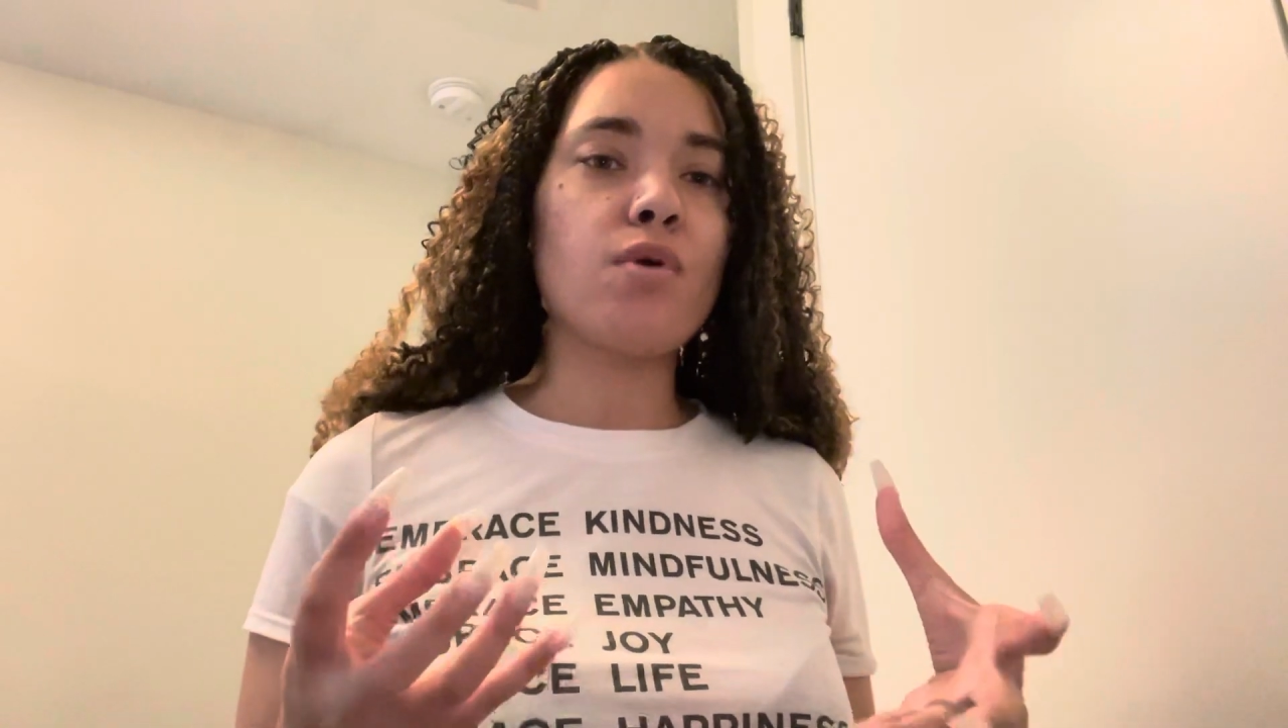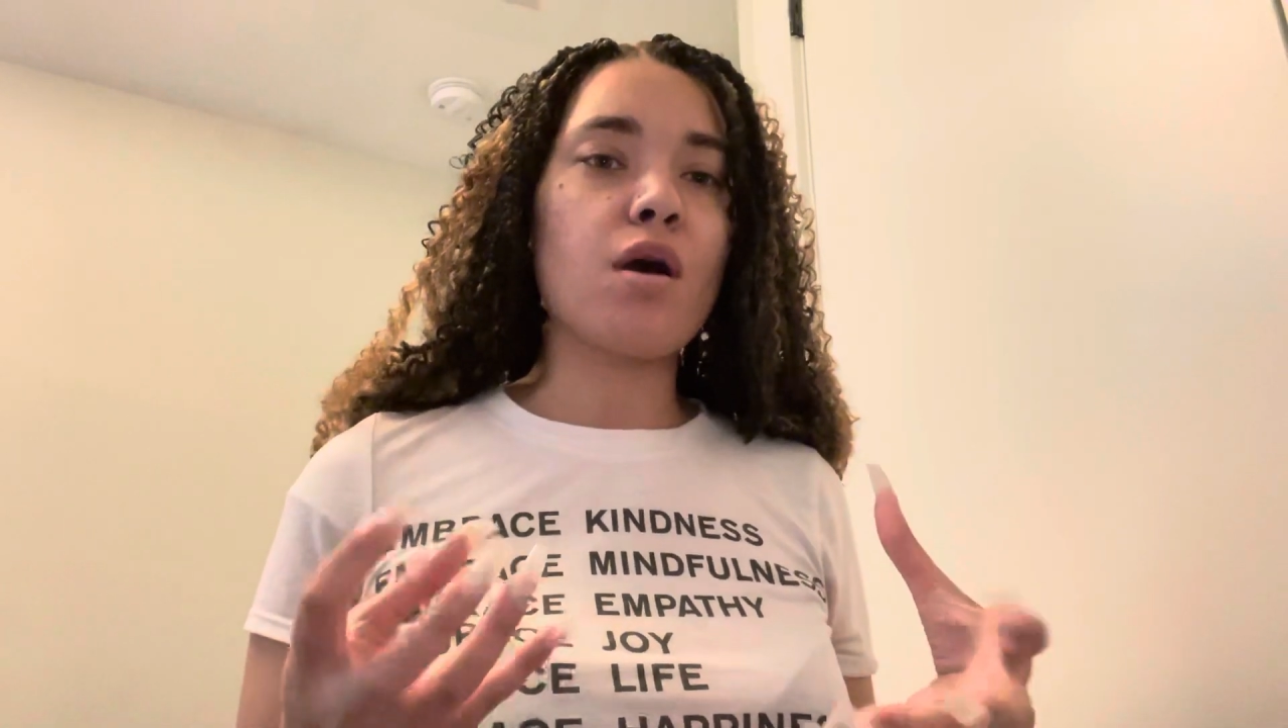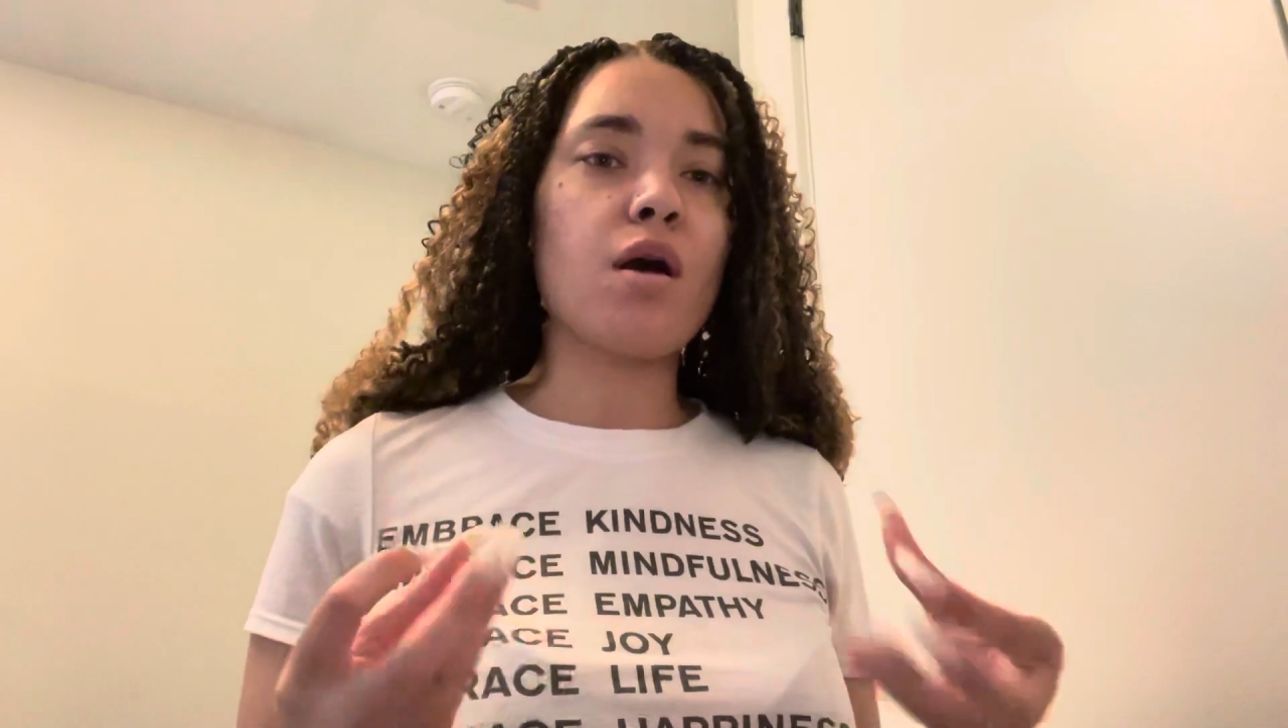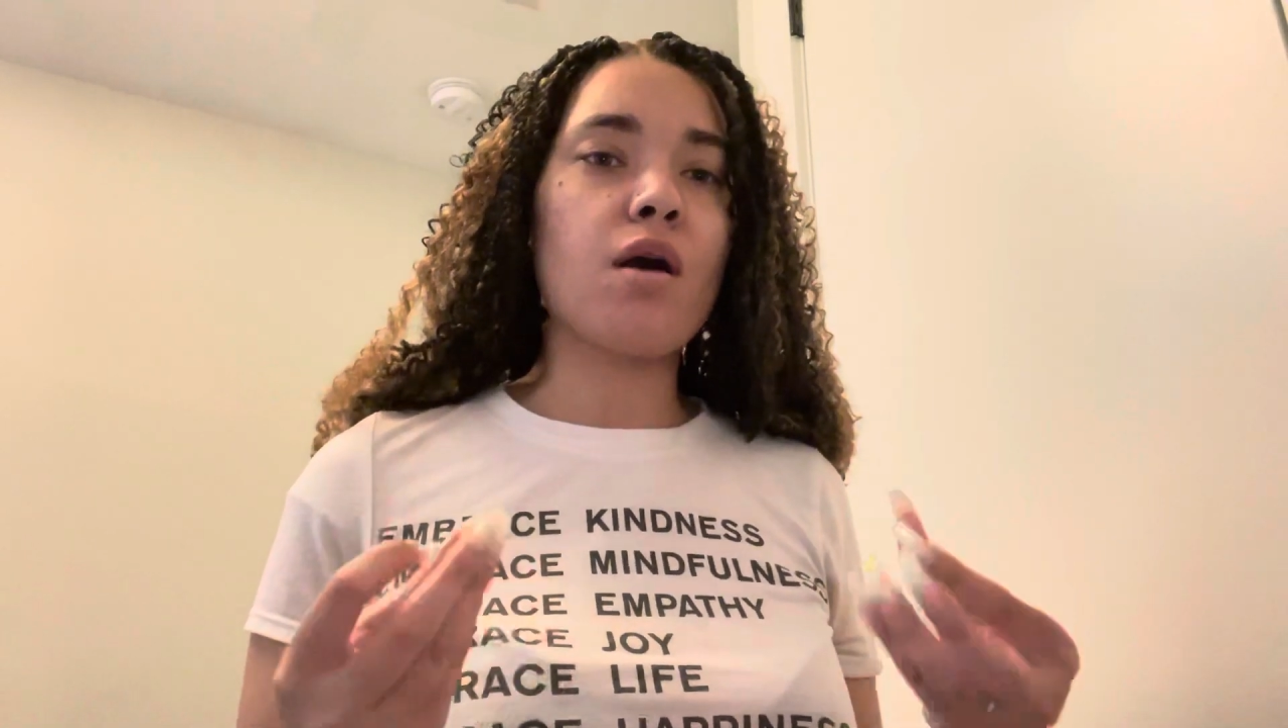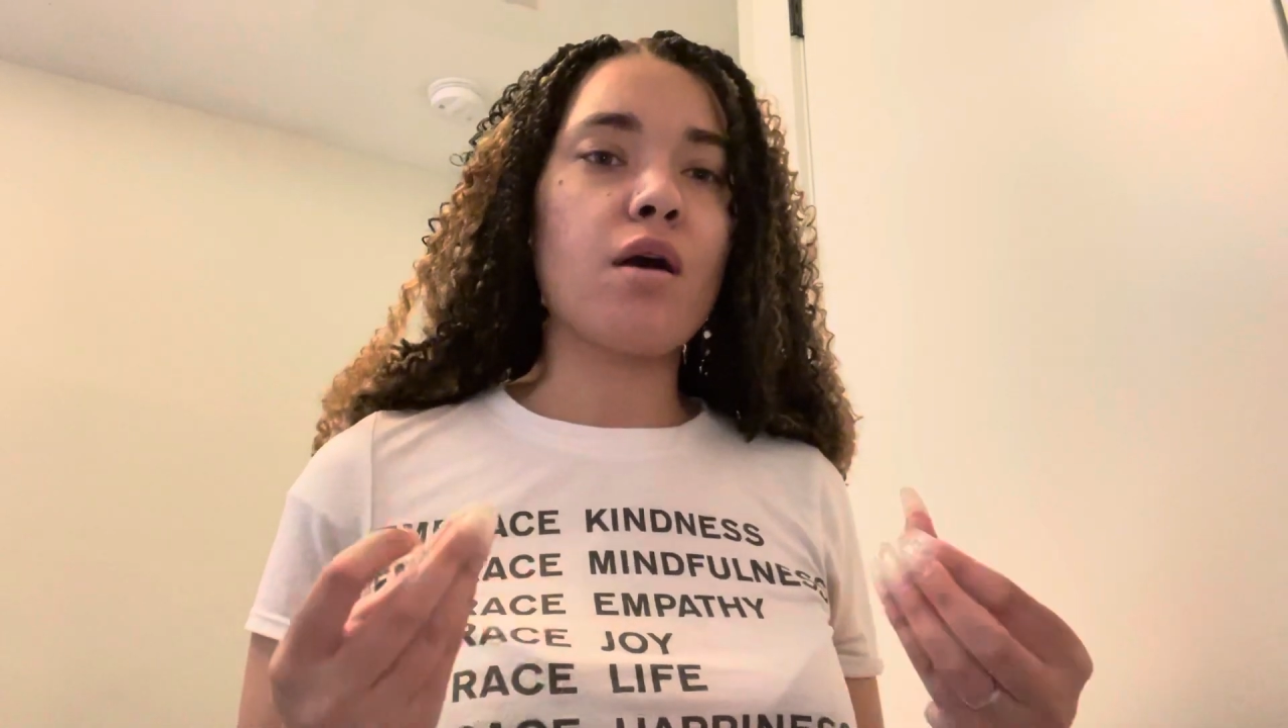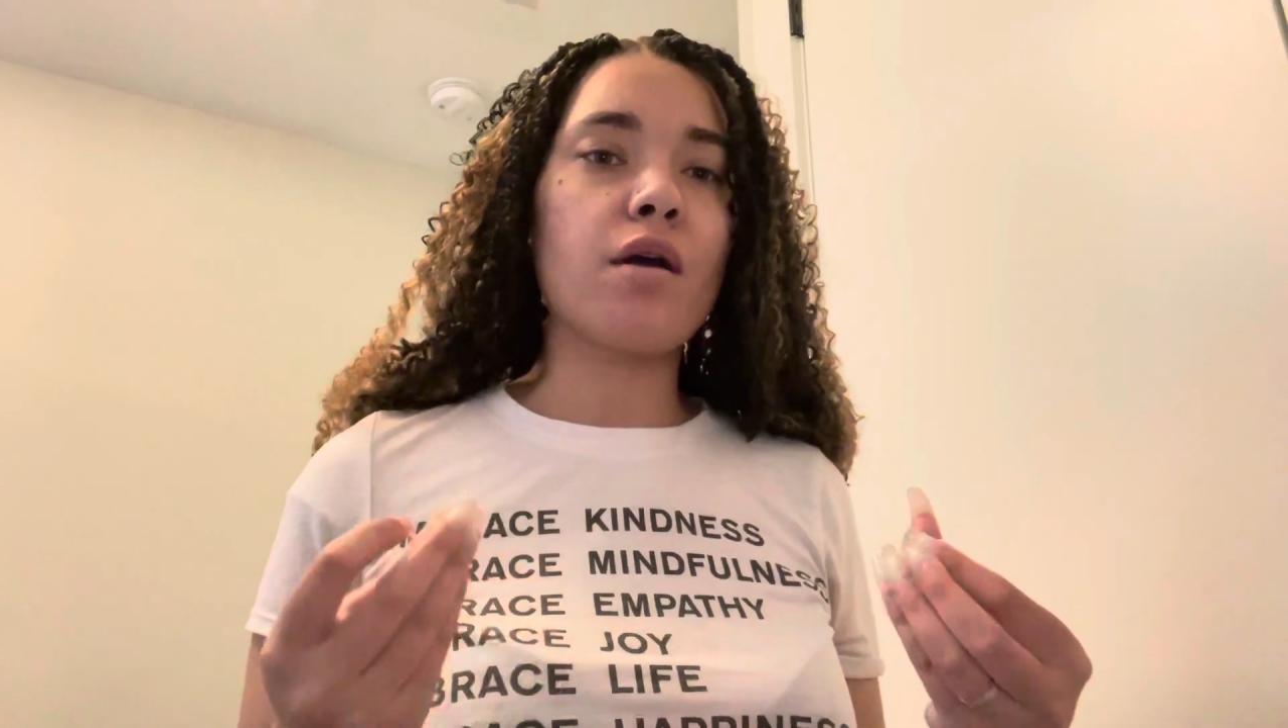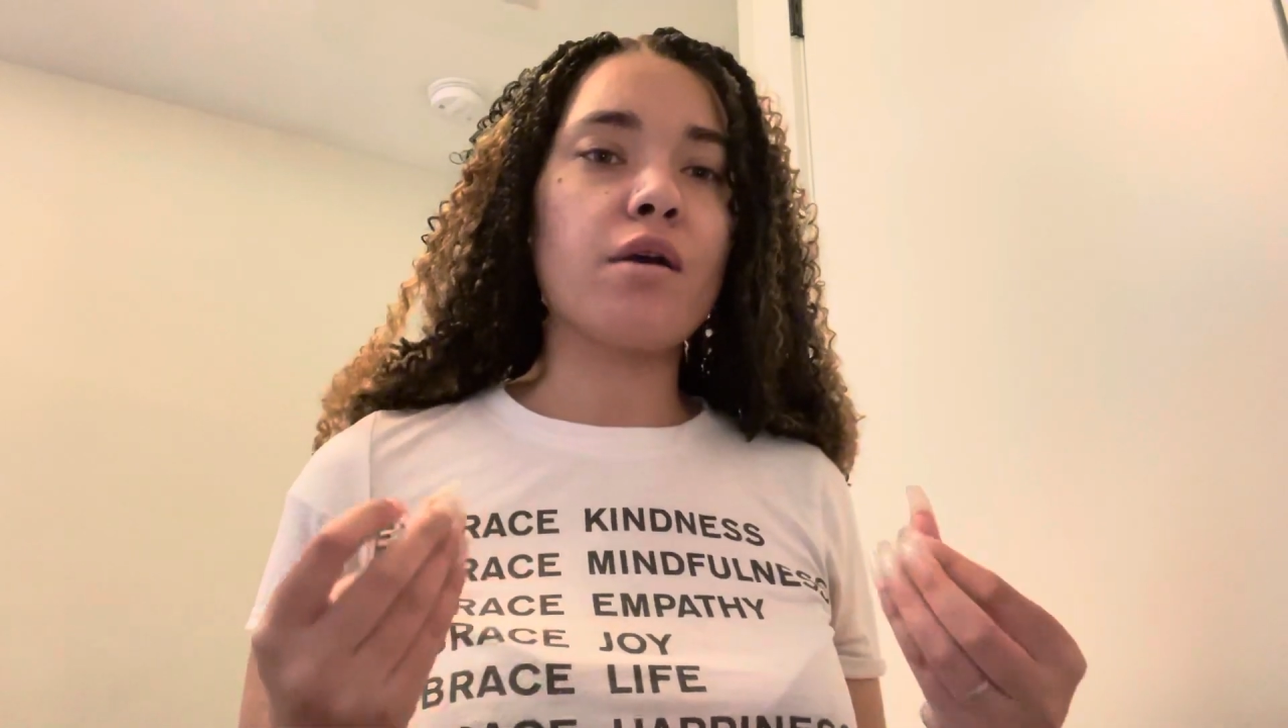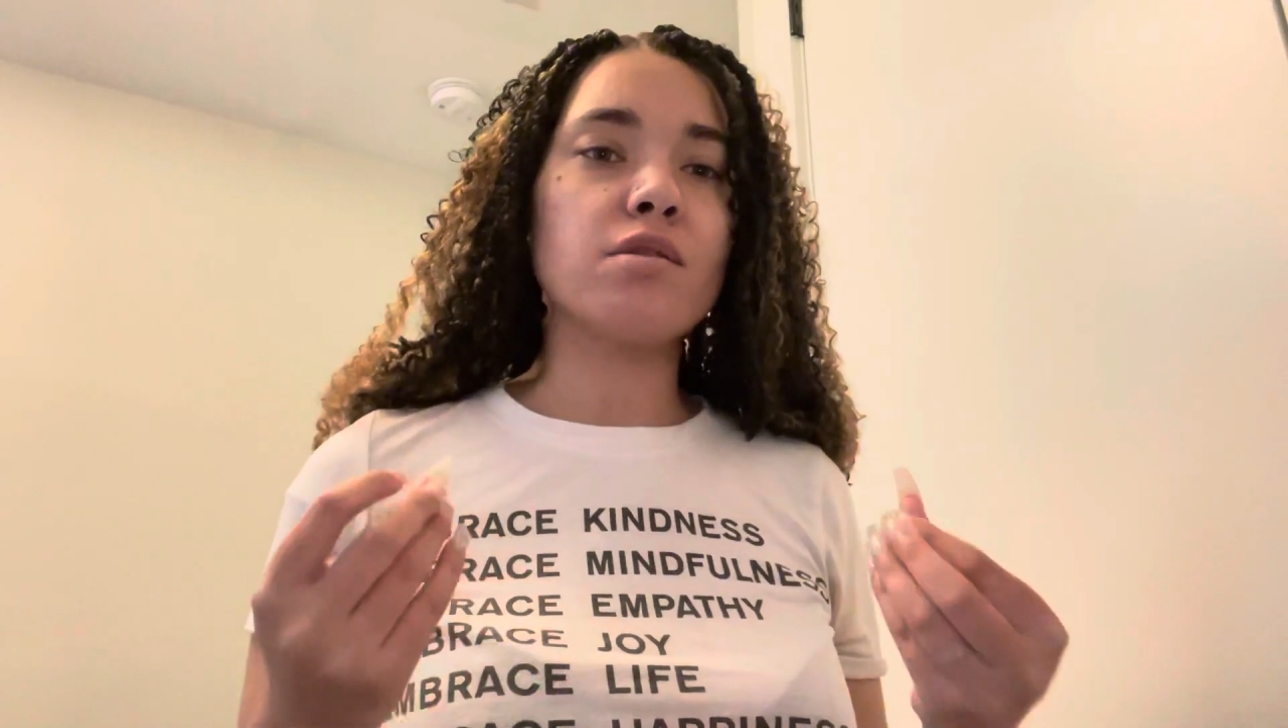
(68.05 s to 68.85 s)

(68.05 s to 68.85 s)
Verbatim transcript: are